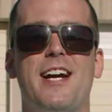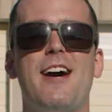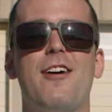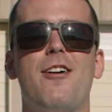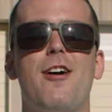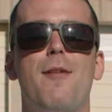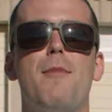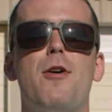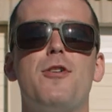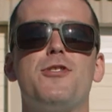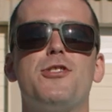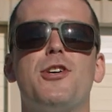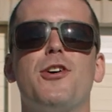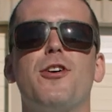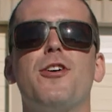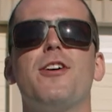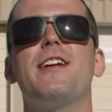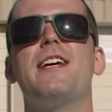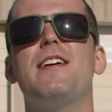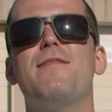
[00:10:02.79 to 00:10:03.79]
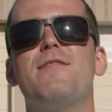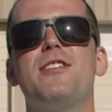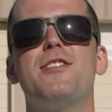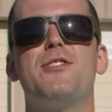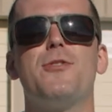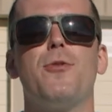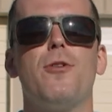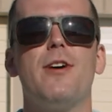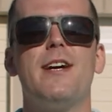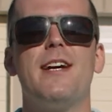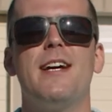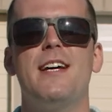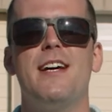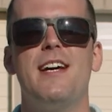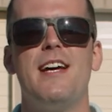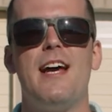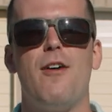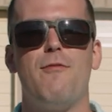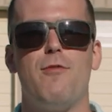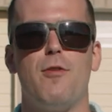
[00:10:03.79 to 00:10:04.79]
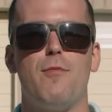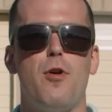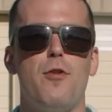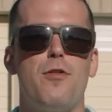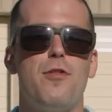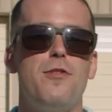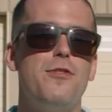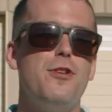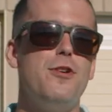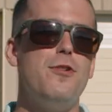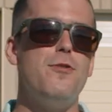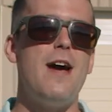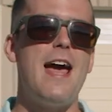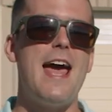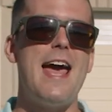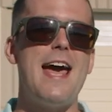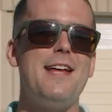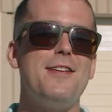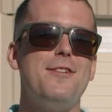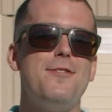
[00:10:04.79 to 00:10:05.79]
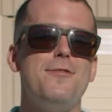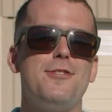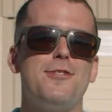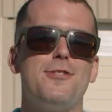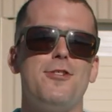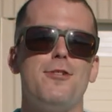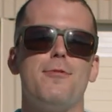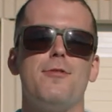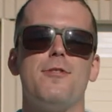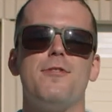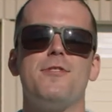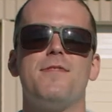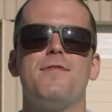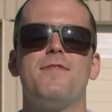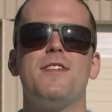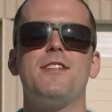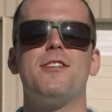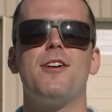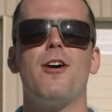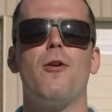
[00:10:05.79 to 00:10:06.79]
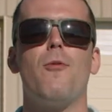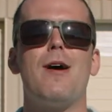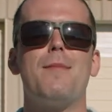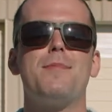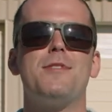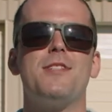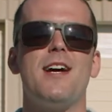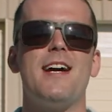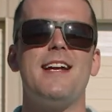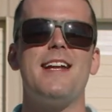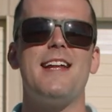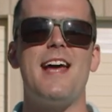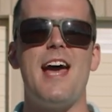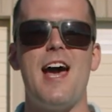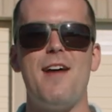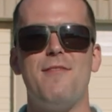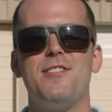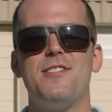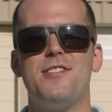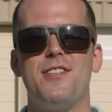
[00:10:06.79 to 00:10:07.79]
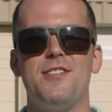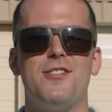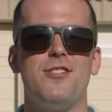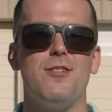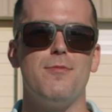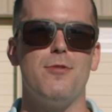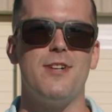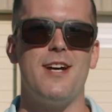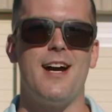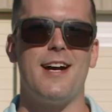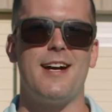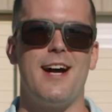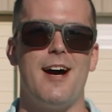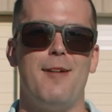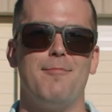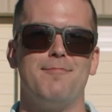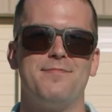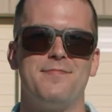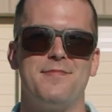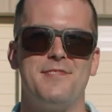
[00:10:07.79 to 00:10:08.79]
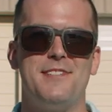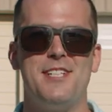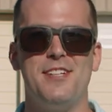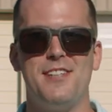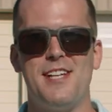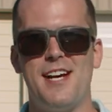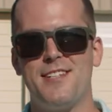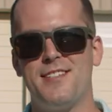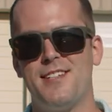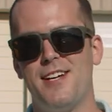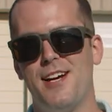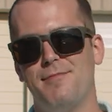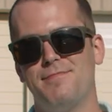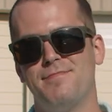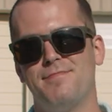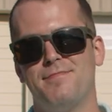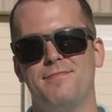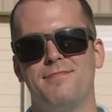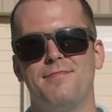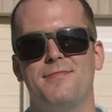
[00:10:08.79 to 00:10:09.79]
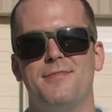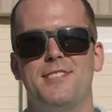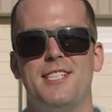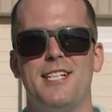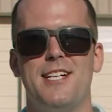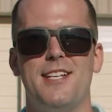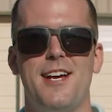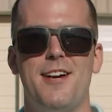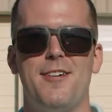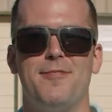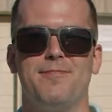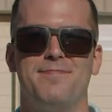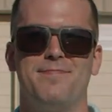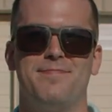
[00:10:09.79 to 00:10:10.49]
out our most current inventory for both new and used Subarus, visit our website at evanstonsubaru.com. Until next time, see you later.